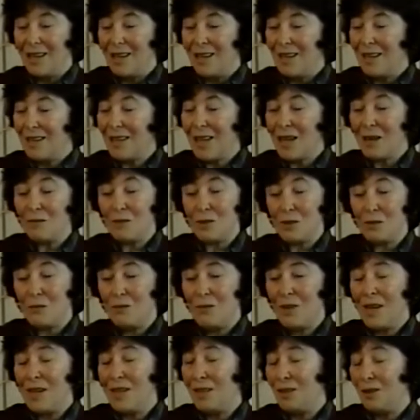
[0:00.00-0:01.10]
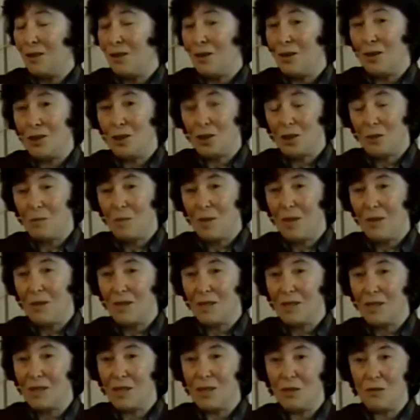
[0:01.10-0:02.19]
And I was very touched
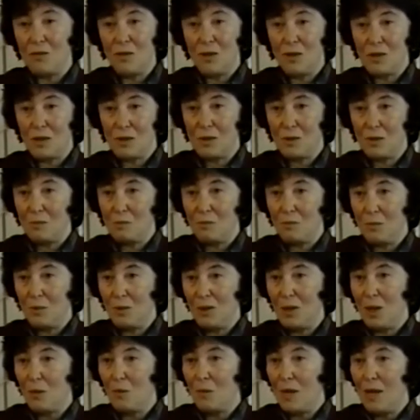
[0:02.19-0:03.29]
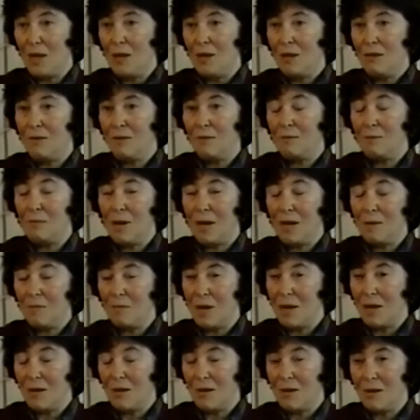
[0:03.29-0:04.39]
because this was put away by
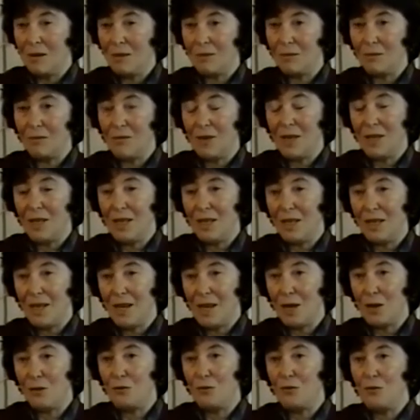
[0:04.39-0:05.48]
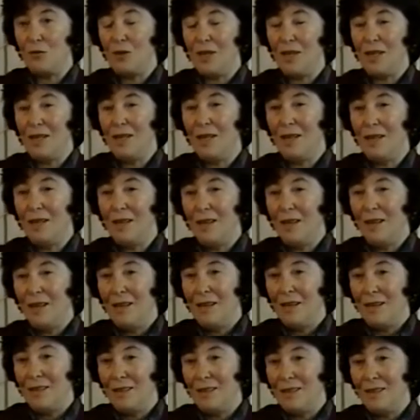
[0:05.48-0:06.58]
my uncle very carefully
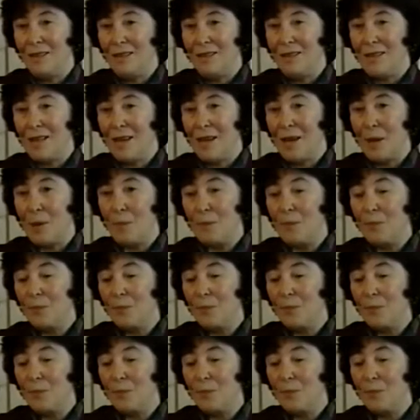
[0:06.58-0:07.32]
in a